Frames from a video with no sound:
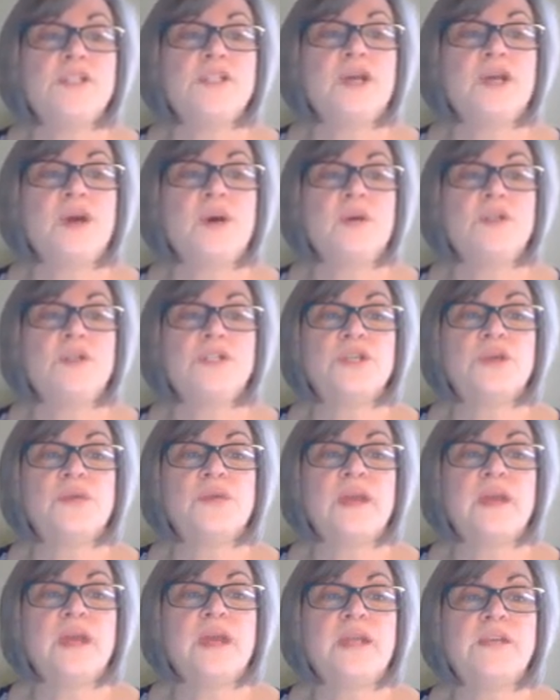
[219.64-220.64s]
to go to
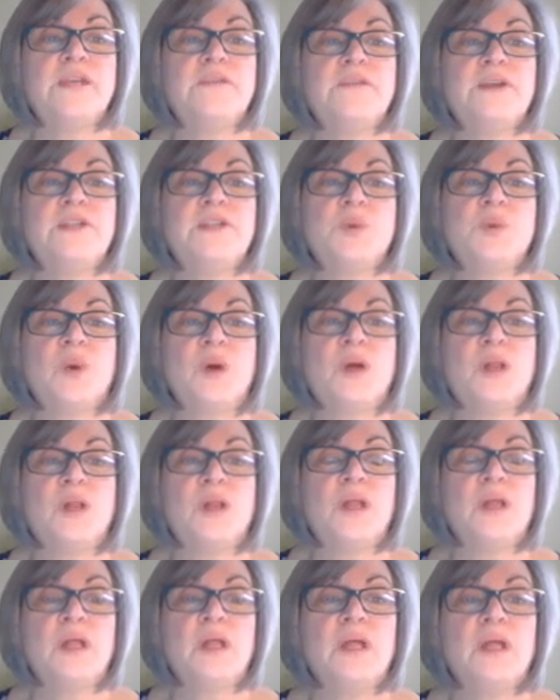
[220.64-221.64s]
the
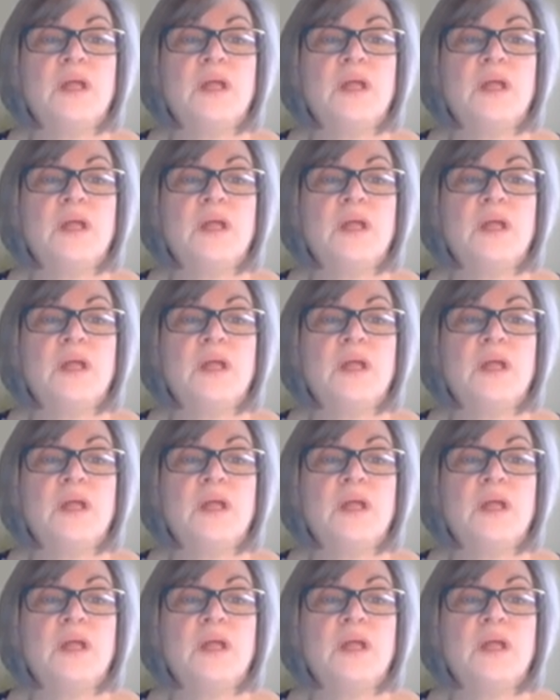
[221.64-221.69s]
individual